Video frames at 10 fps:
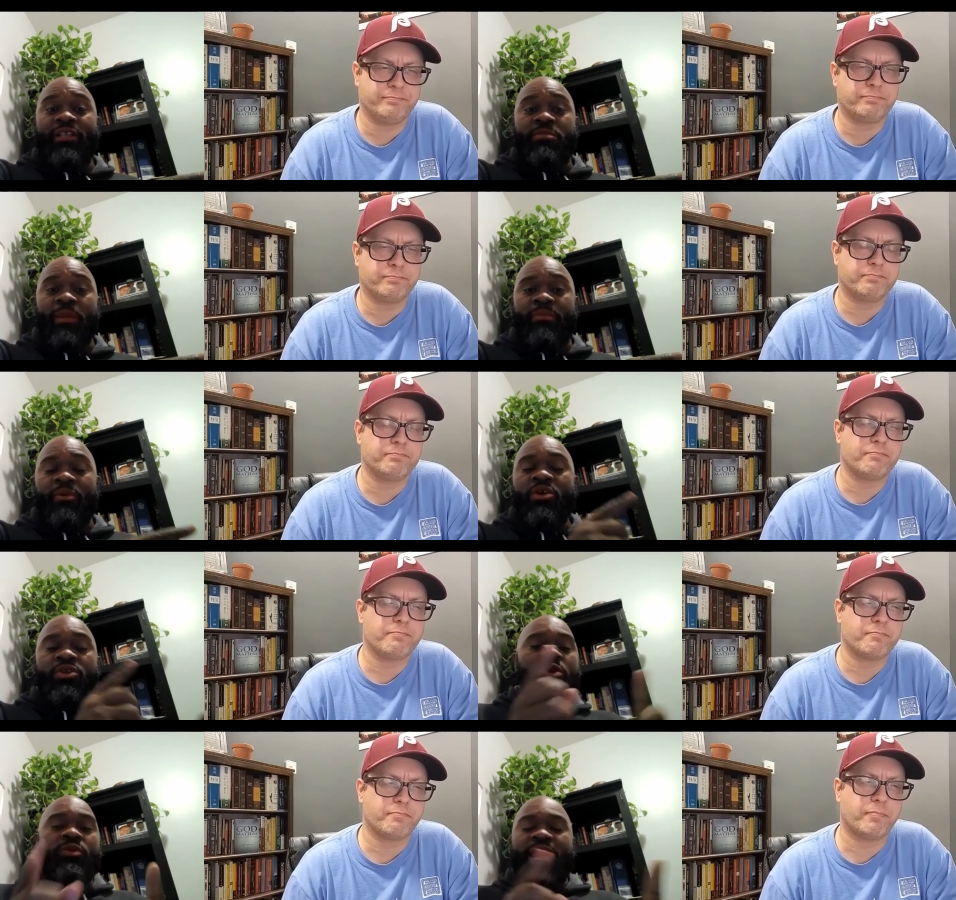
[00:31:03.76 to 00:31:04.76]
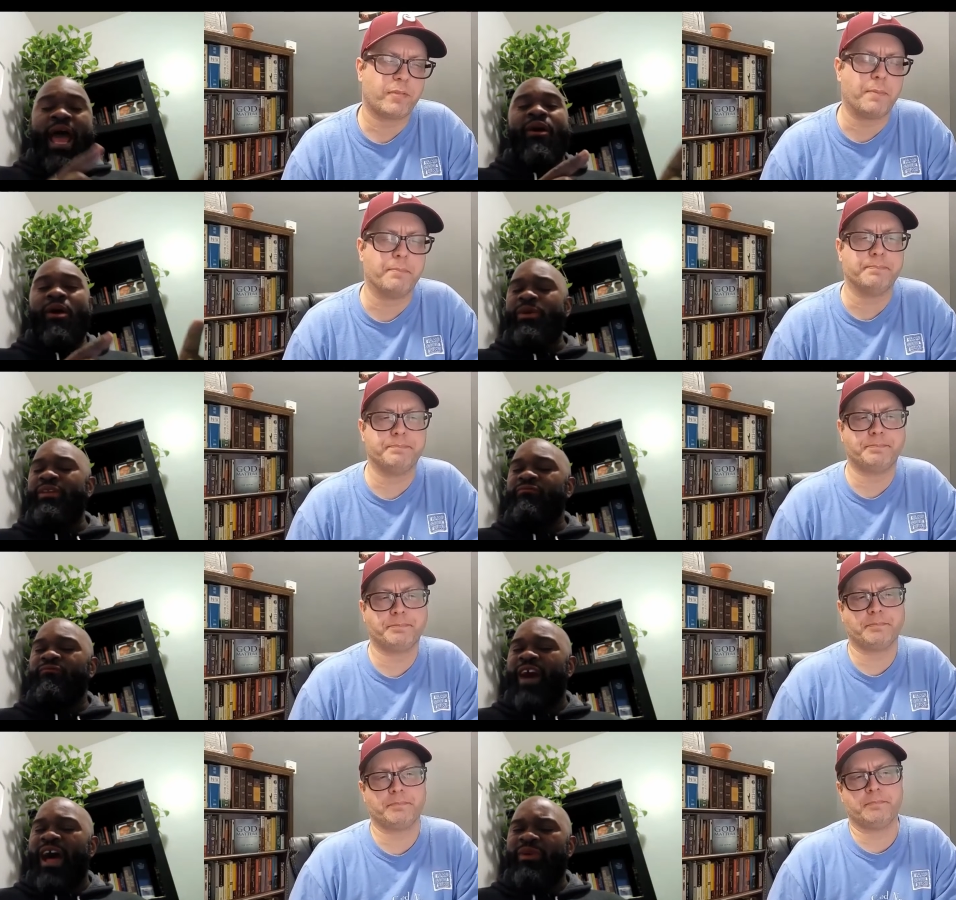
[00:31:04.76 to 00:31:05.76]
Speaker 1: those people. So now are we
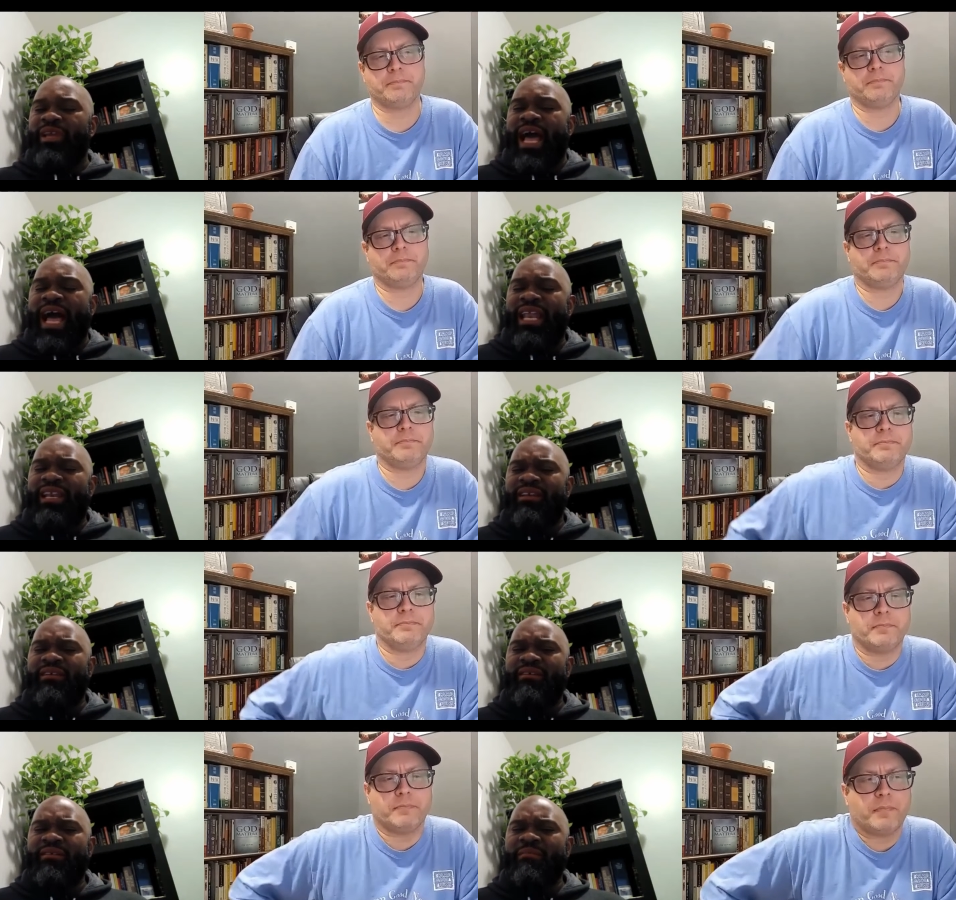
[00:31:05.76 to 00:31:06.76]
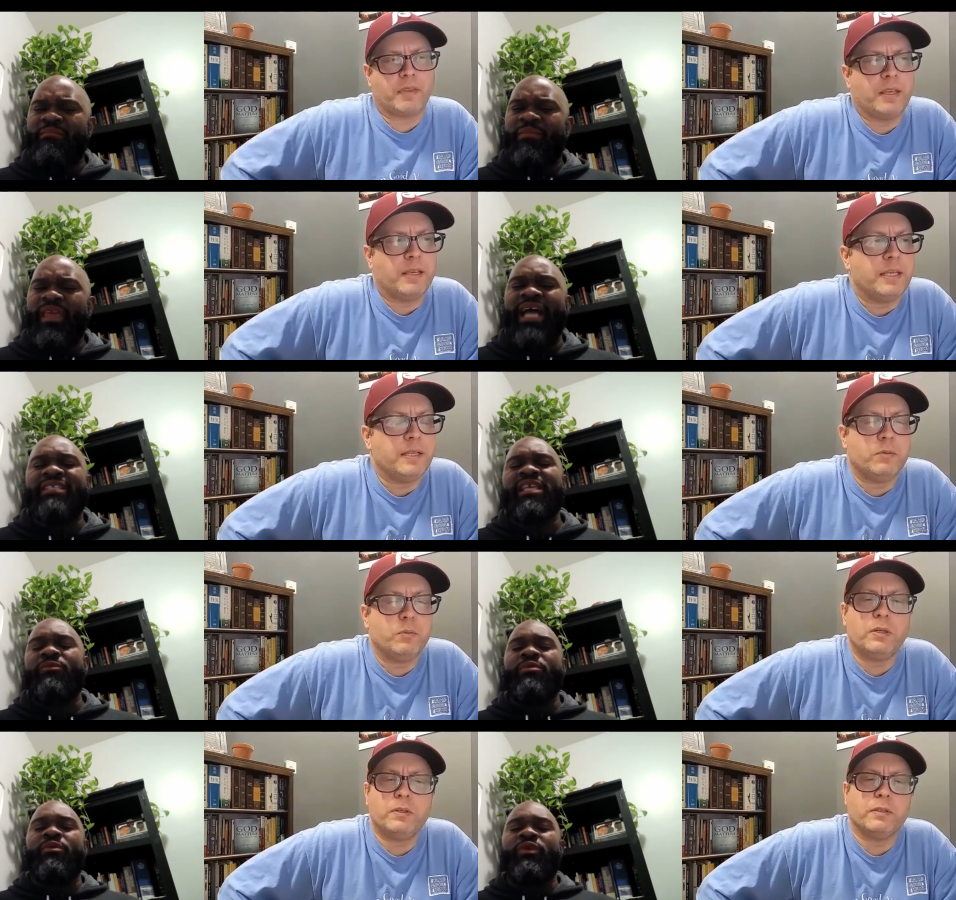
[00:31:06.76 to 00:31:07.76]
following God? I think
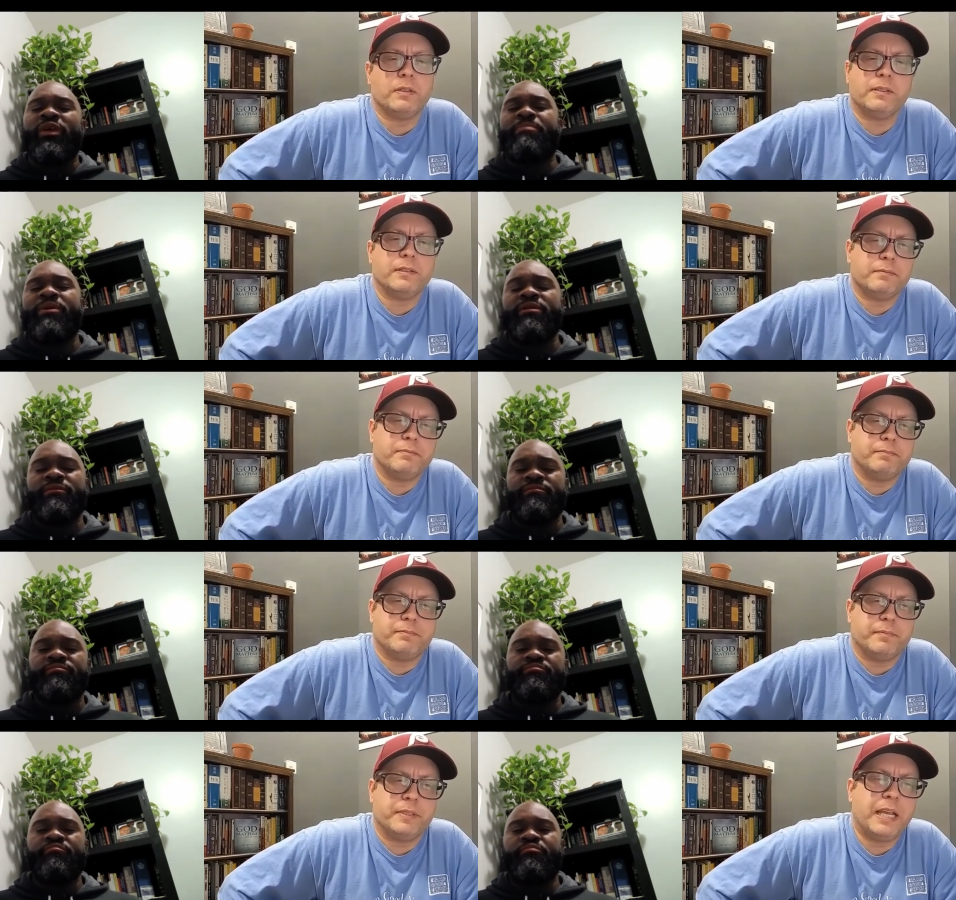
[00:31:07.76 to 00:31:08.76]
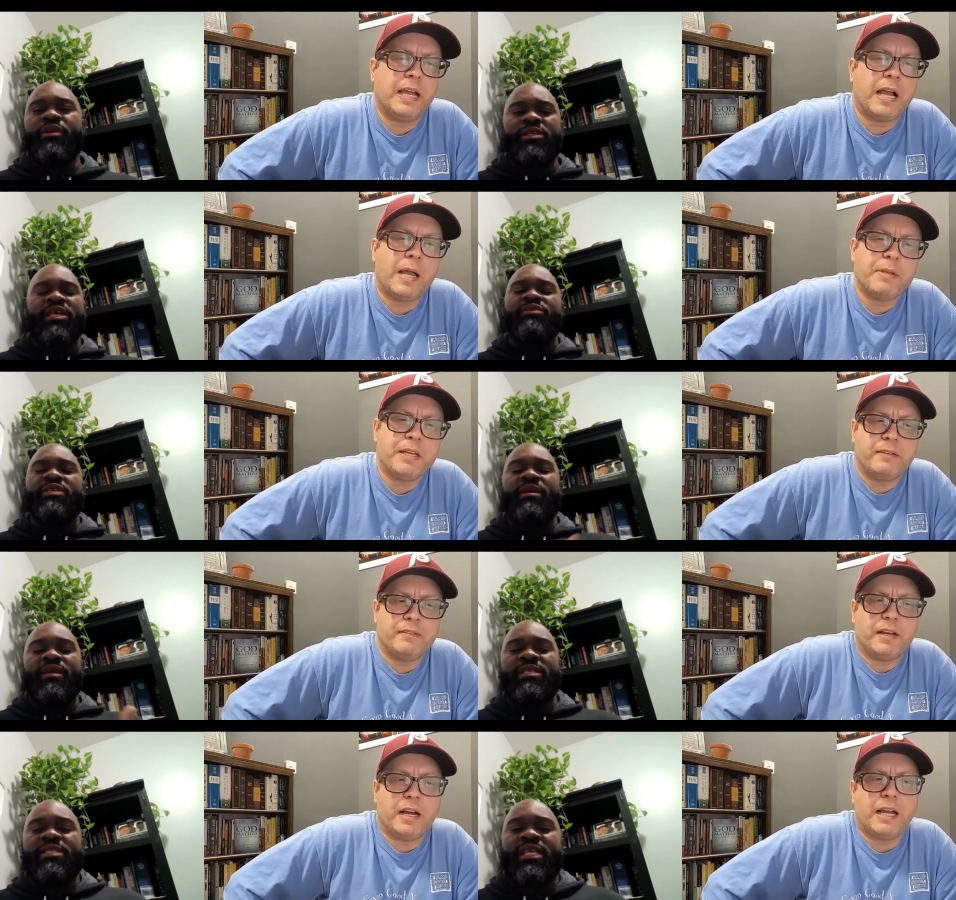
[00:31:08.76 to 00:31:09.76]
Speaker 2: we will really. Yeah, I
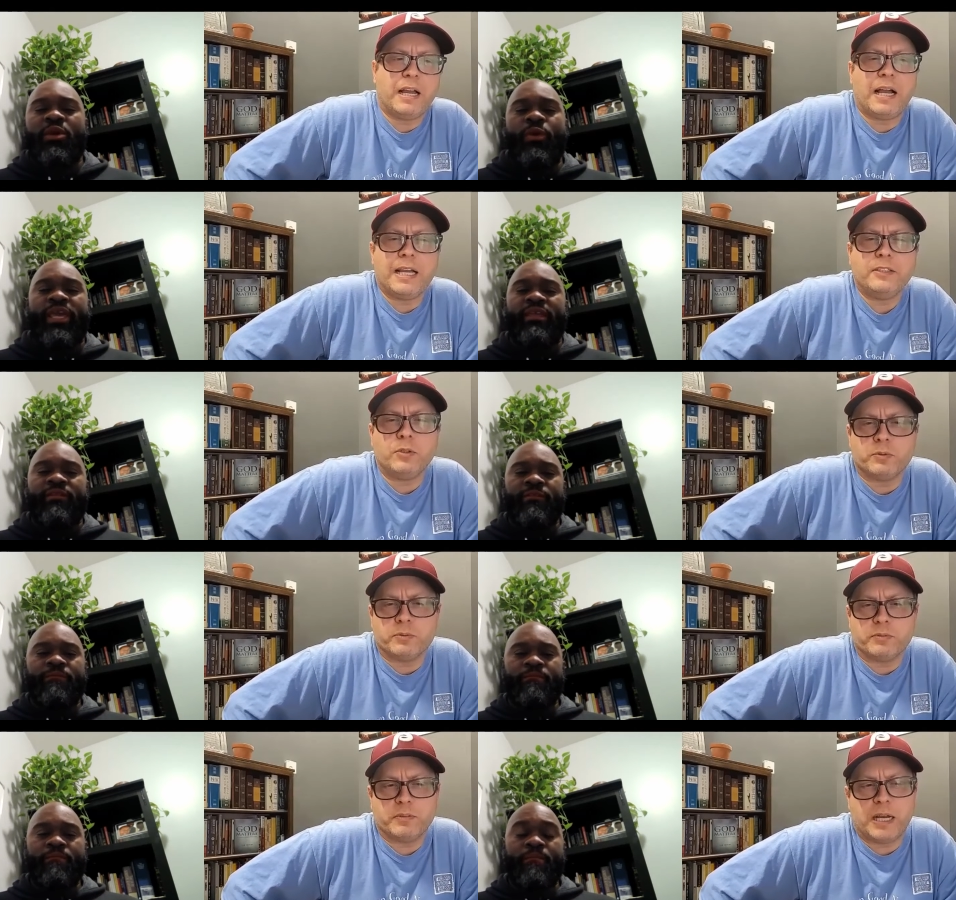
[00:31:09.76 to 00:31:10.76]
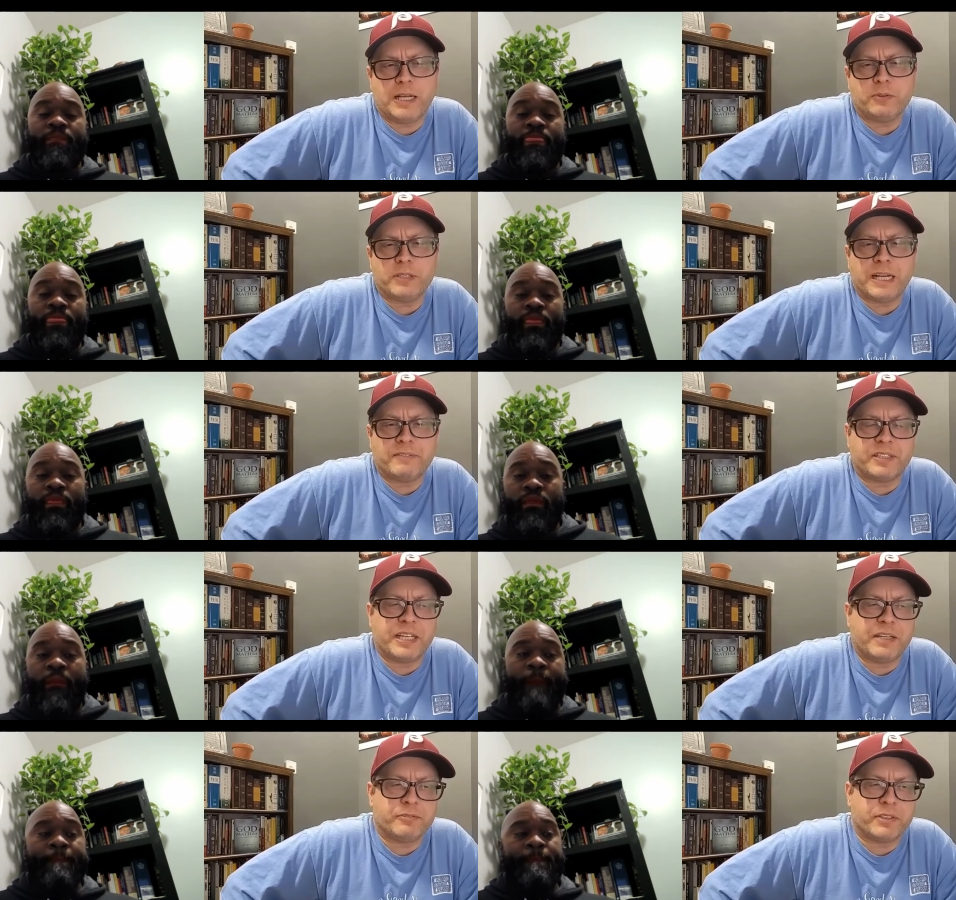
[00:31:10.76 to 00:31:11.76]
mean, I don't
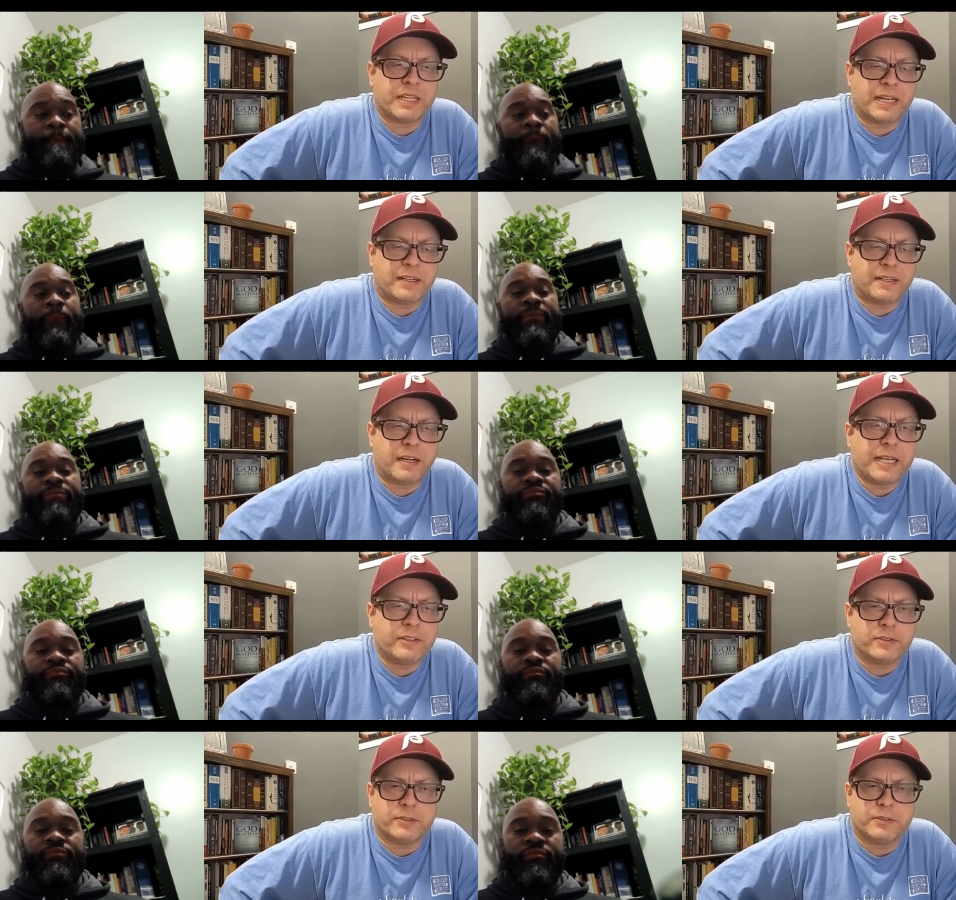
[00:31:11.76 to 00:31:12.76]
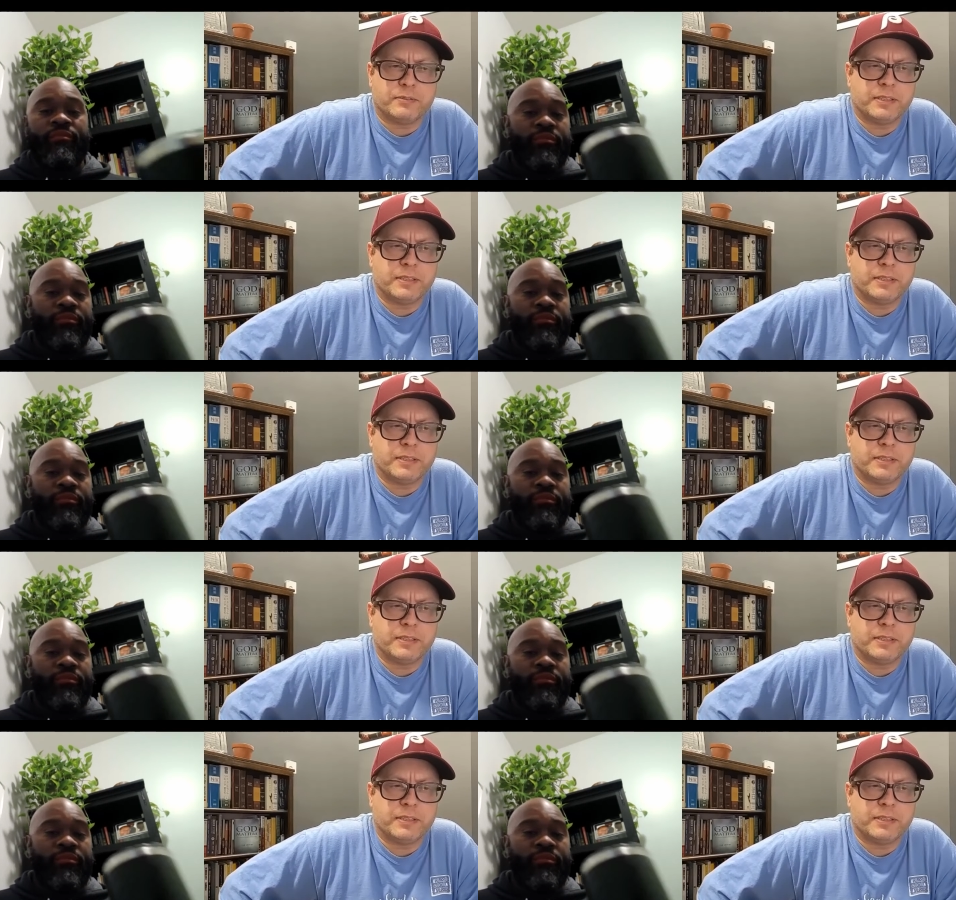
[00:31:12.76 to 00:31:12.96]
advocate for that either.